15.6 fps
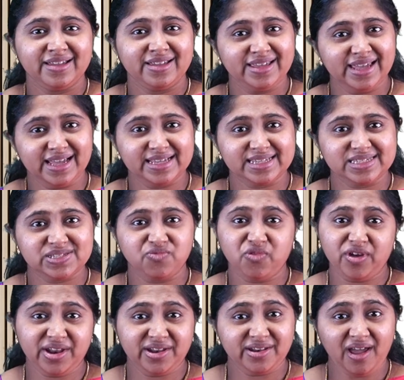Yes,
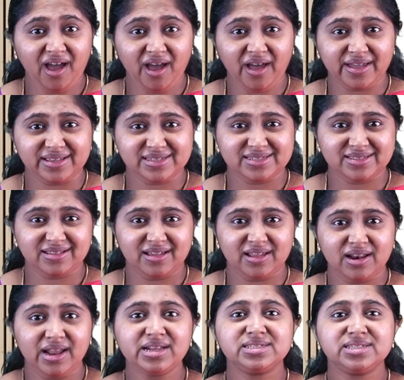very nice.
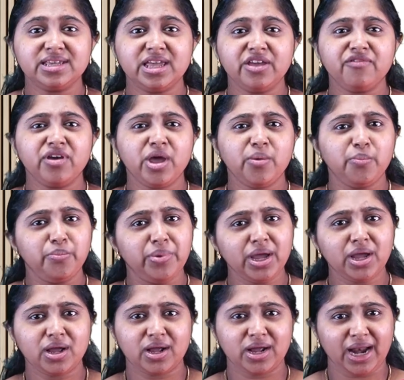Let's give a
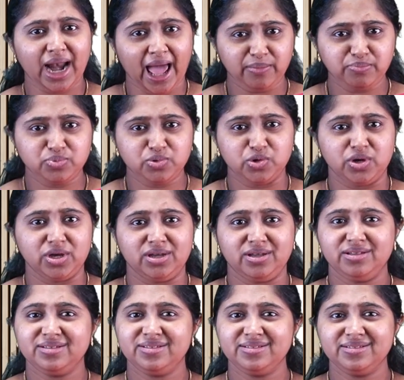big clap to her.
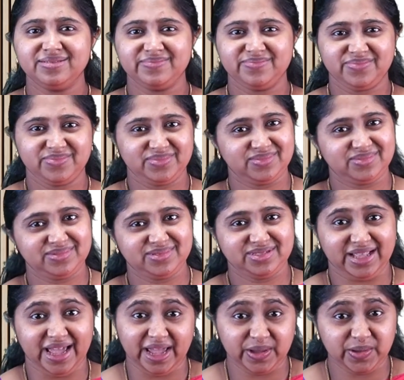
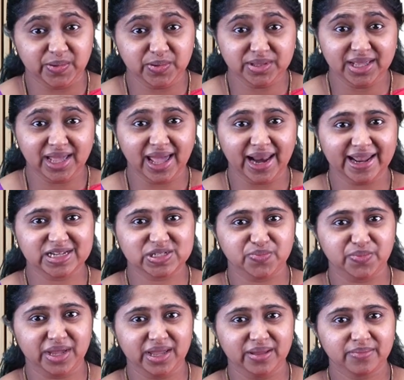Thank you, dear
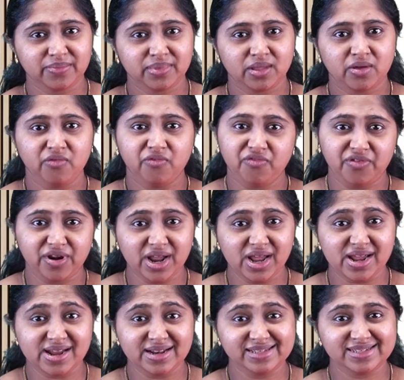Lakshmi.
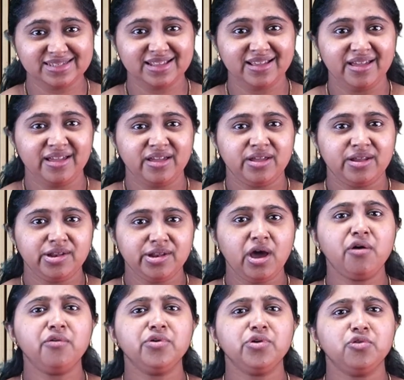Friends,
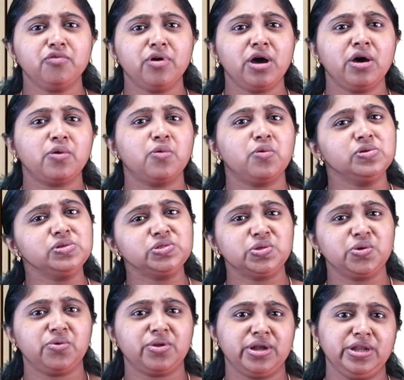now you are
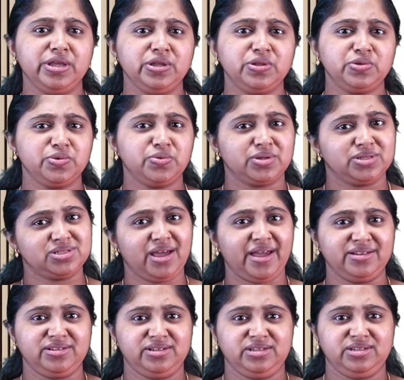also ready to
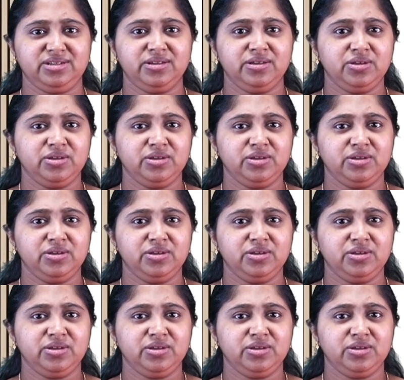recite it.